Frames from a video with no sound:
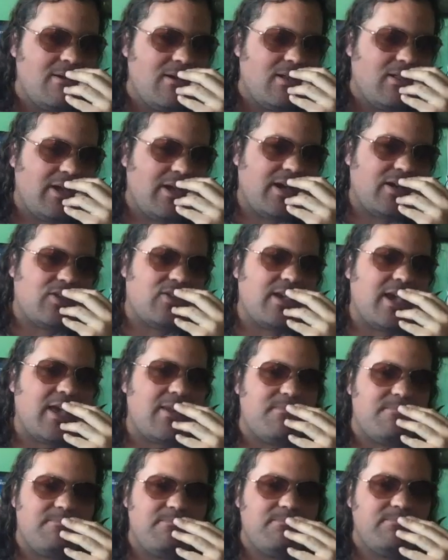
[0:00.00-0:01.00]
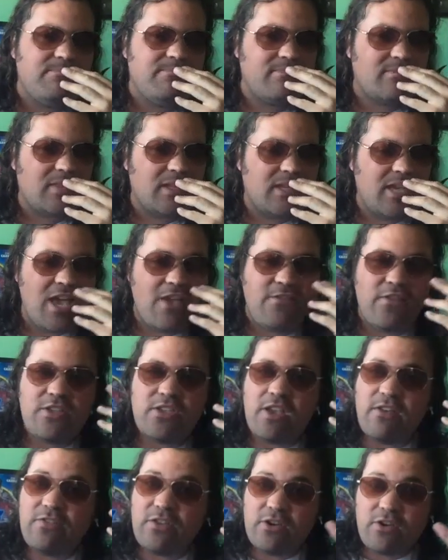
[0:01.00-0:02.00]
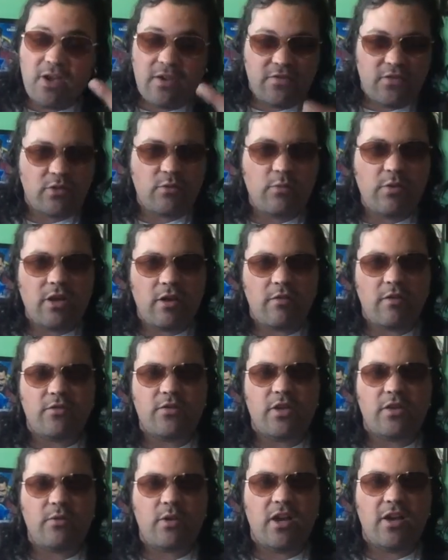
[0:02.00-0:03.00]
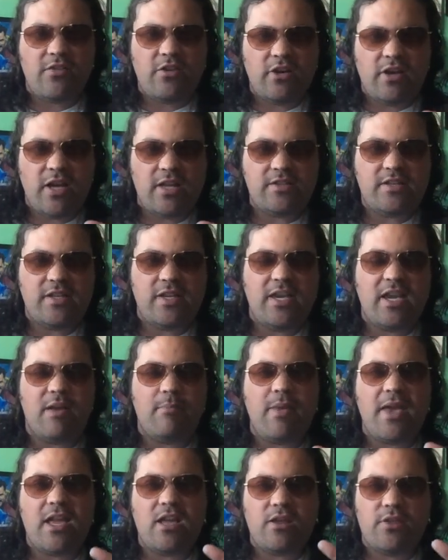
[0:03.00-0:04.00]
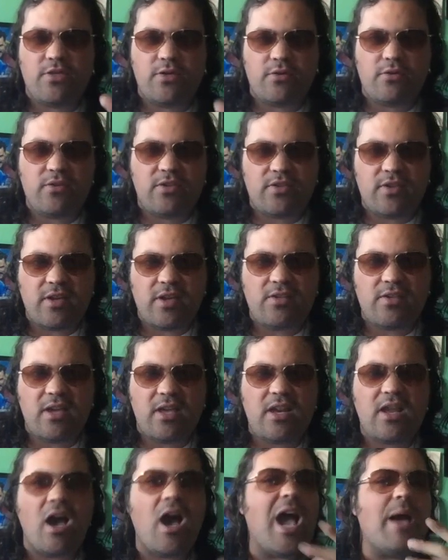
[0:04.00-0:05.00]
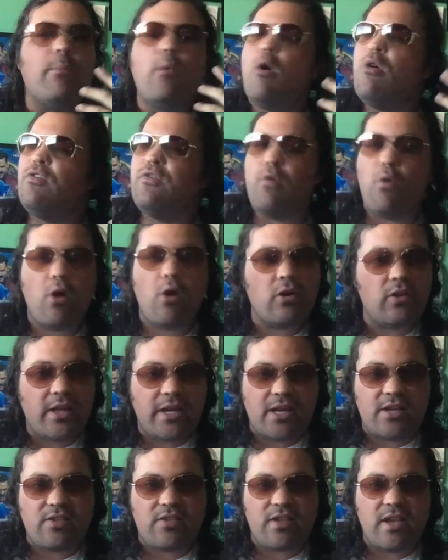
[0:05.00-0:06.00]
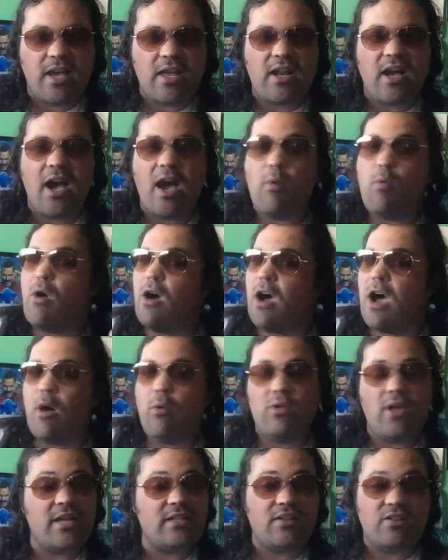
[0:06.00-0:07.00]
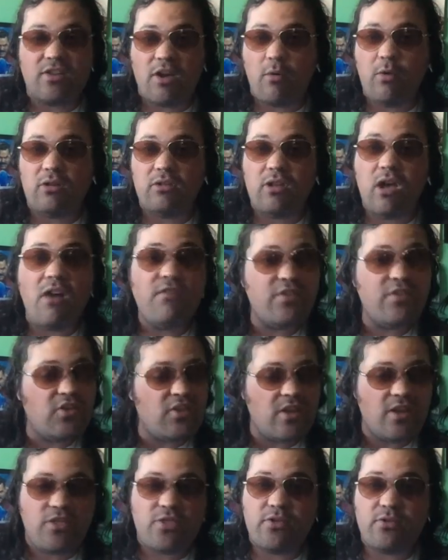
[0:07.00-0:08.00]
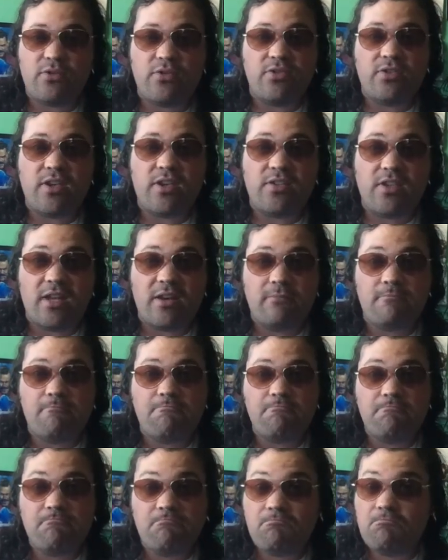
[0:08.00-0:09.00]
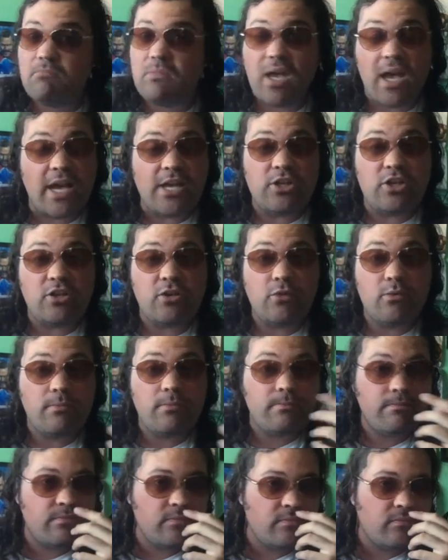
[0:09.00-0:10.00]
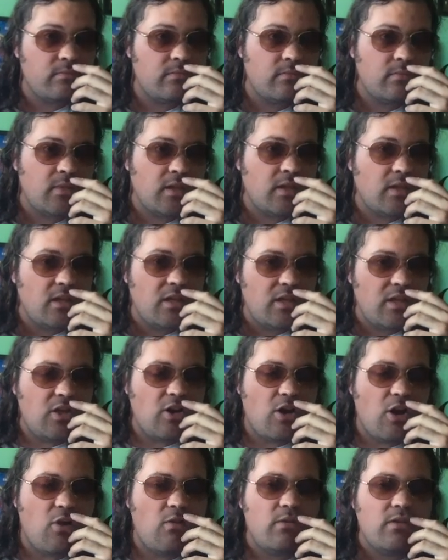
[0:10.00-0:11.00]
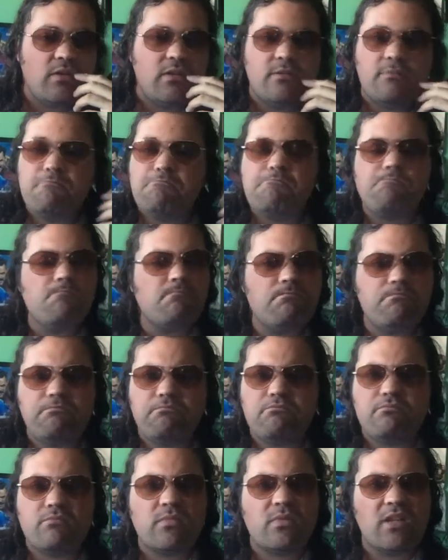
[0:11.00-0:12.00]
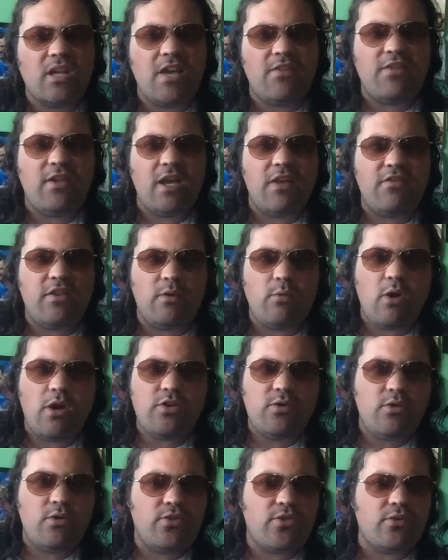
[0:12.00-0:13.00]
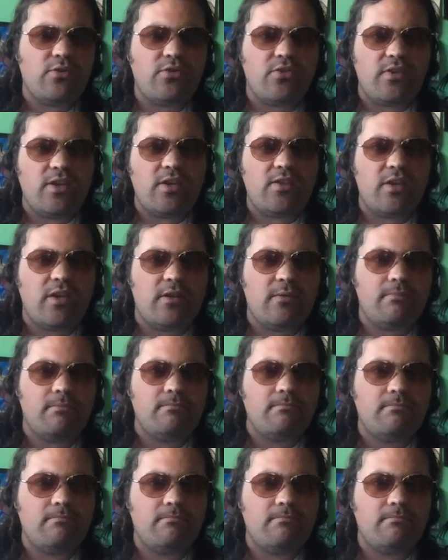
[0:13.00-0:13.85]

Like I said, if they're hinting at making a third season, I'm all for it. Like I said, I would love to see a third season. I do. You know, if they want to do a third season.